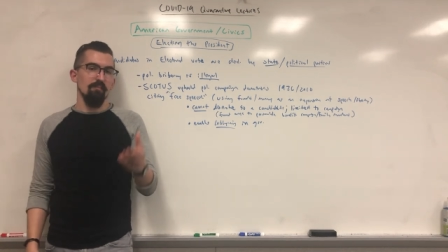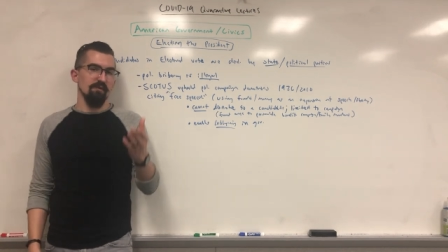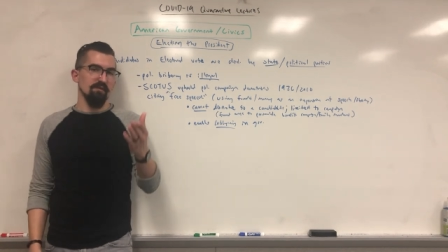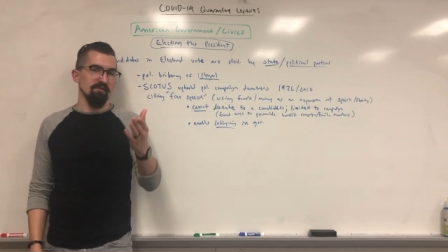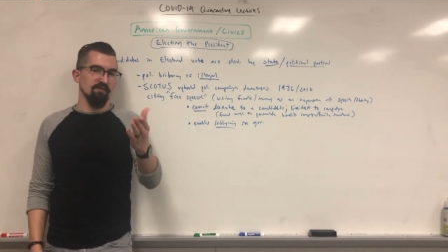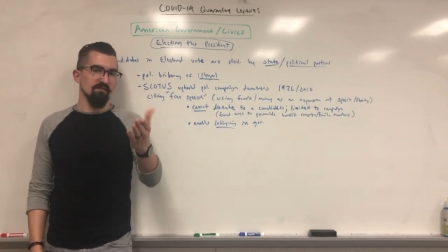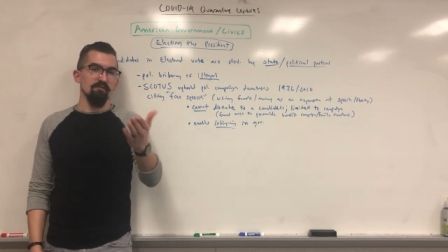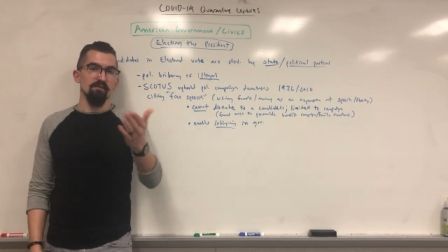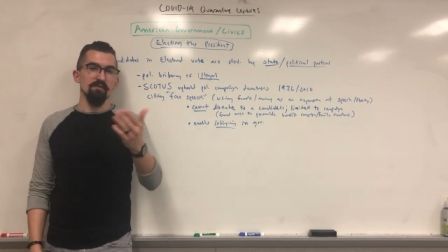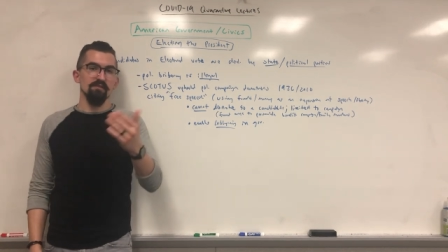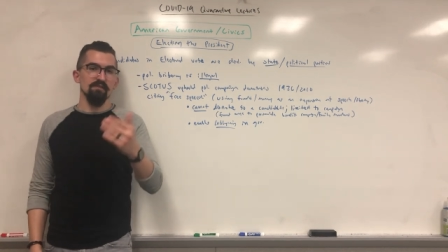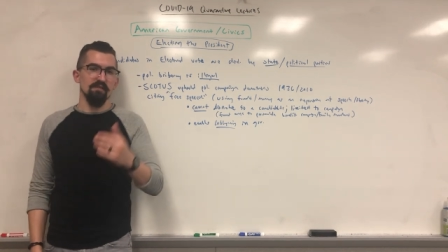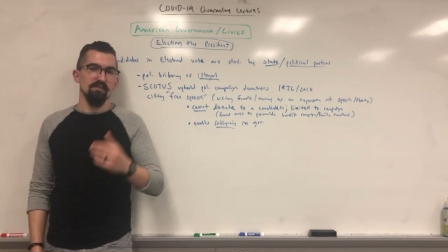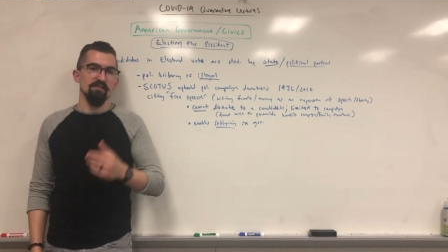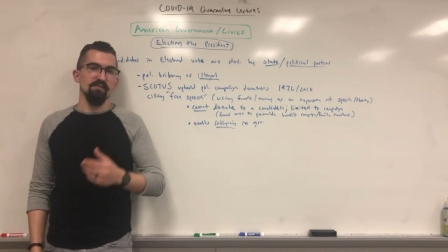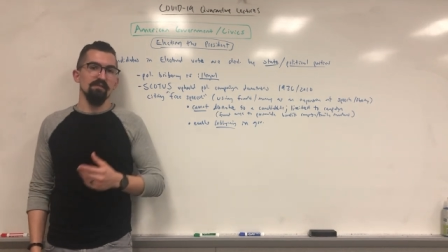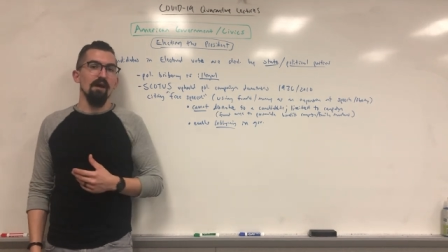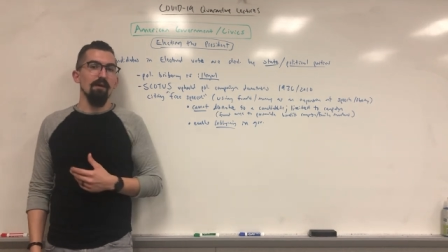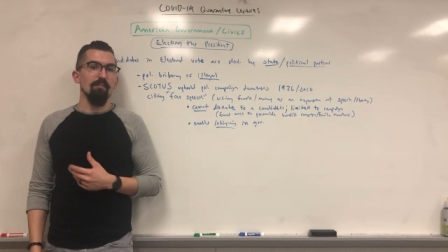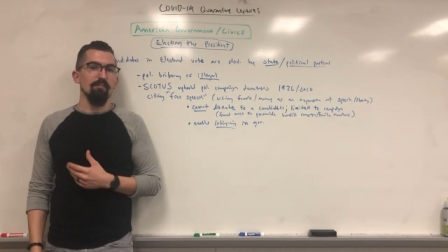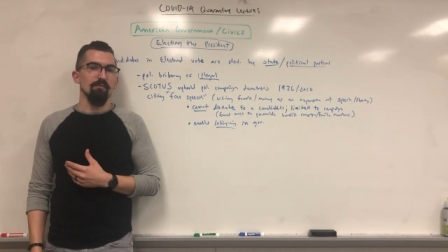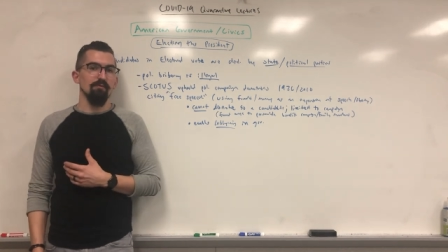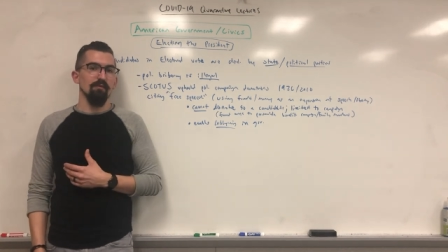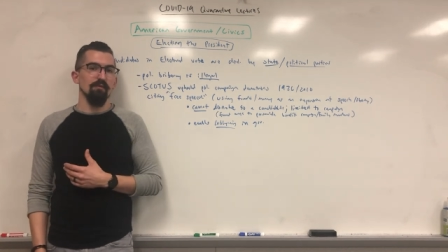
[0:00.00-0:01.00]
But as soon as I
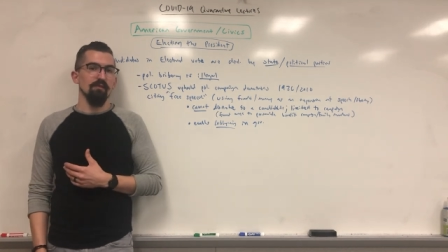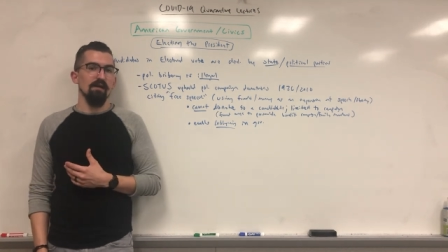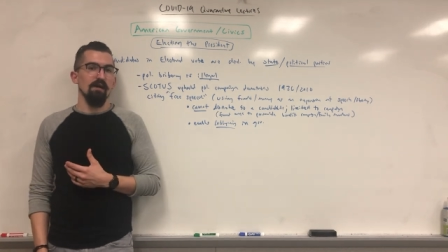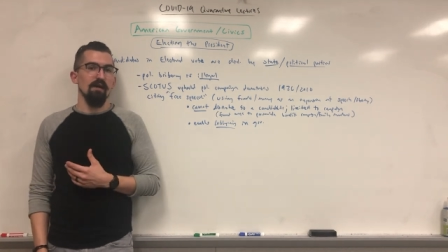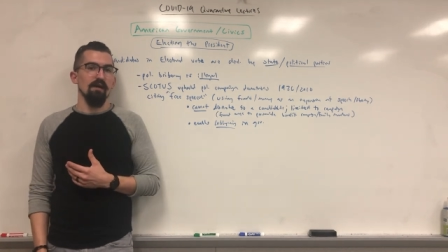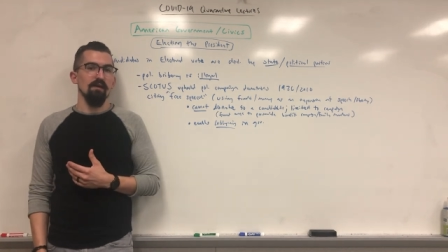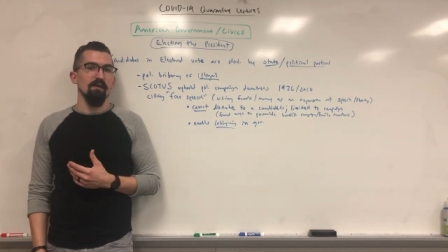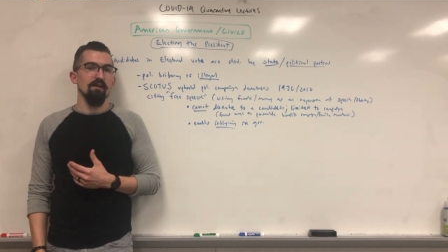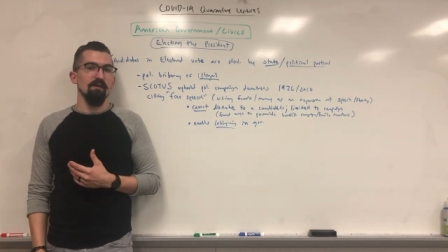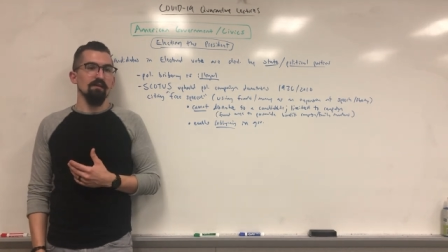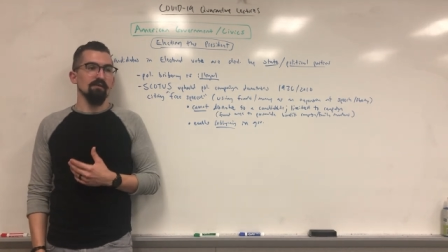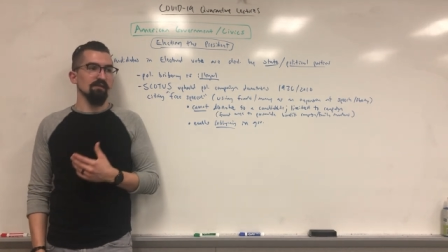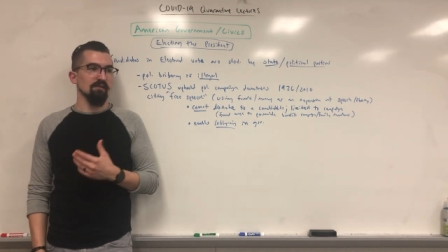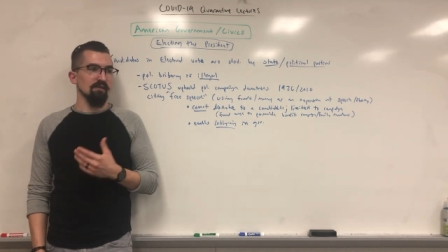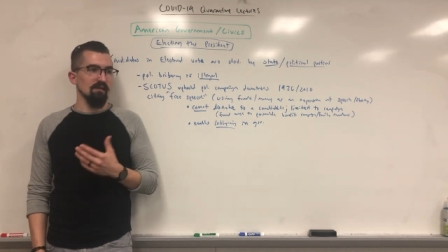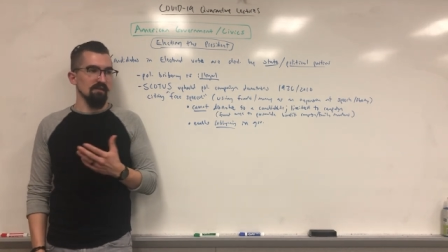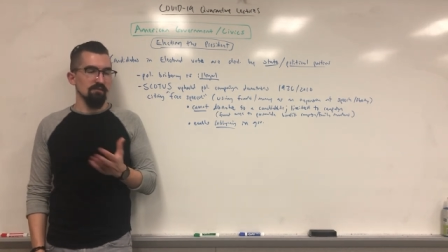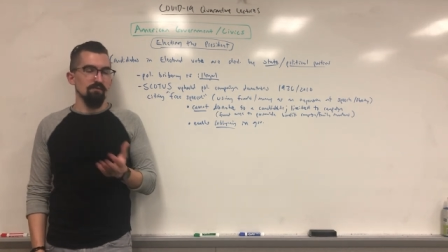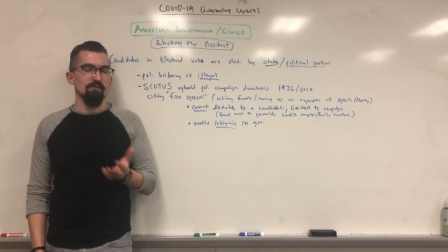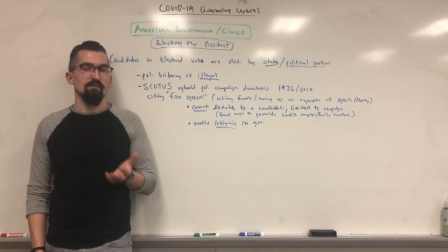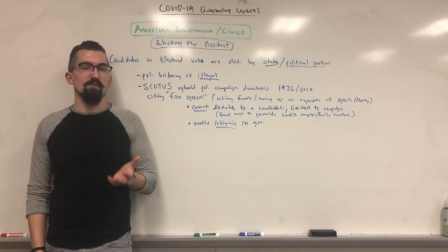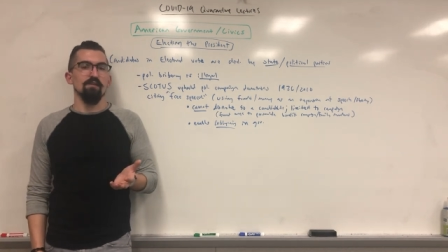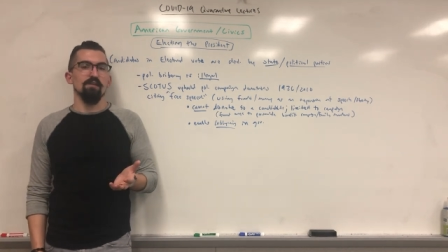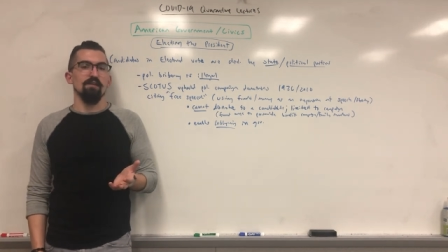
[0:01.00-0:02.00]
stop doing that,
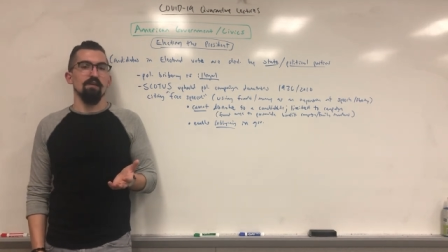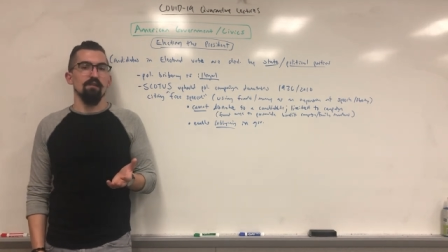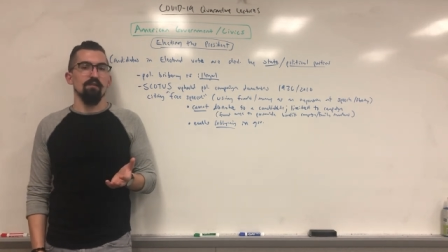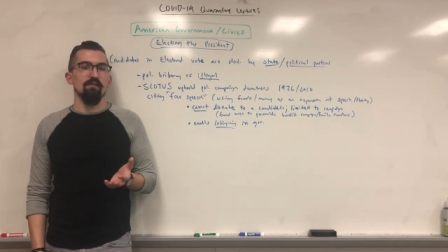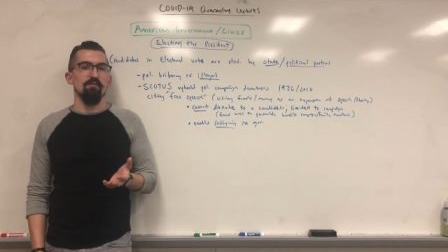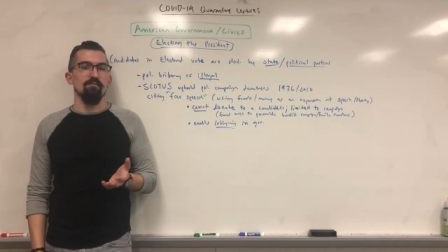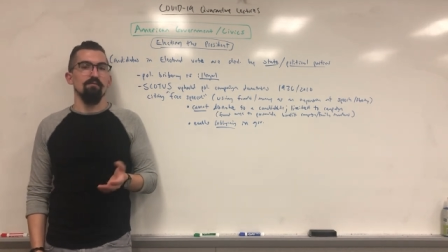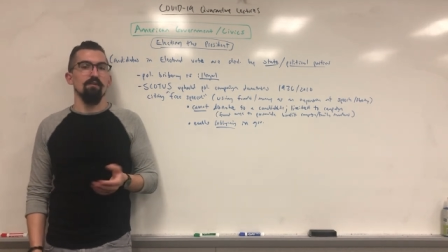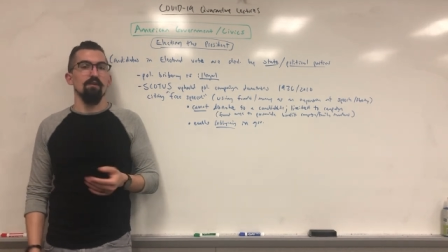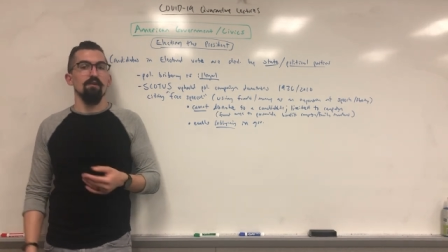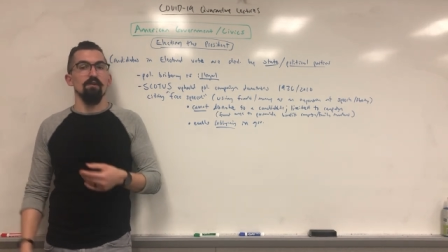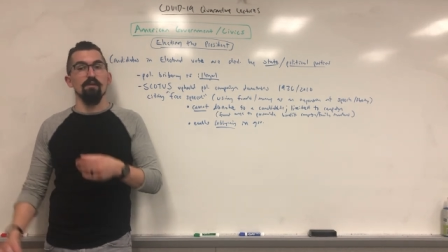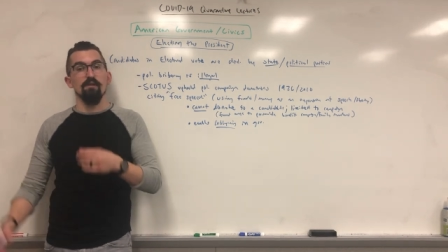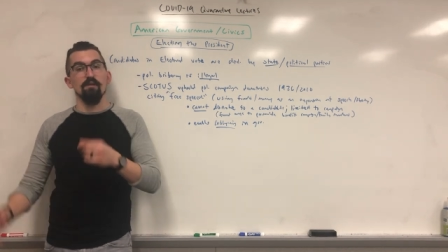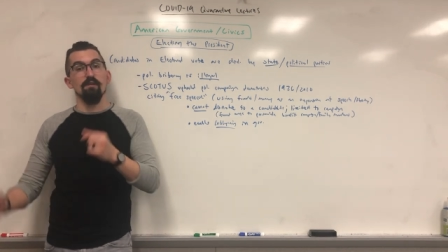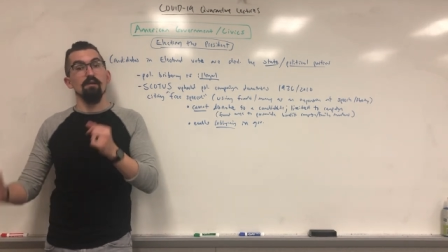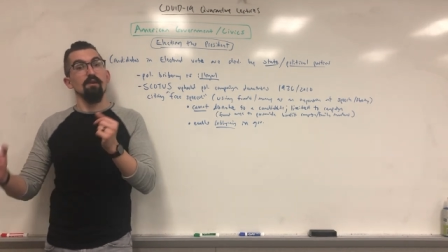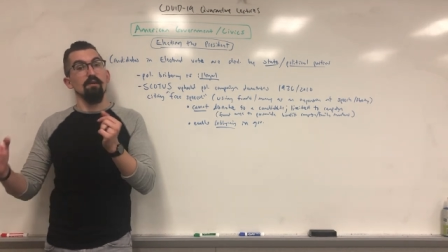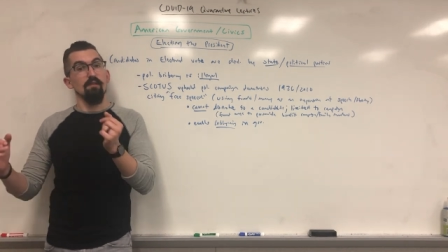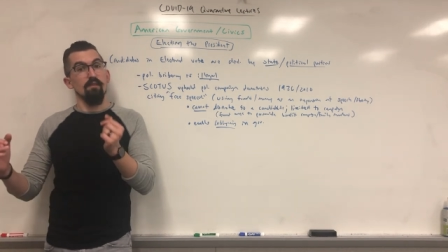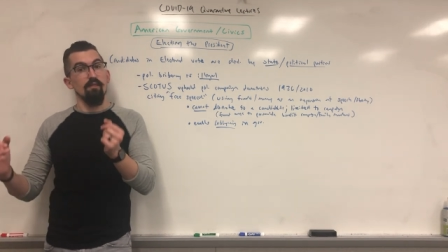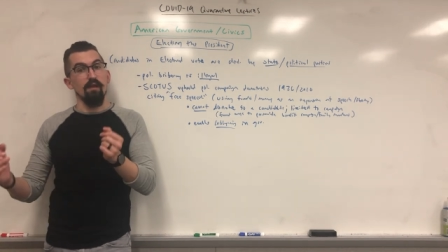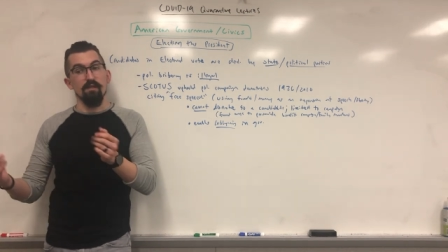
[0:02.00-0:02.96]
guess who's going to cut the funding?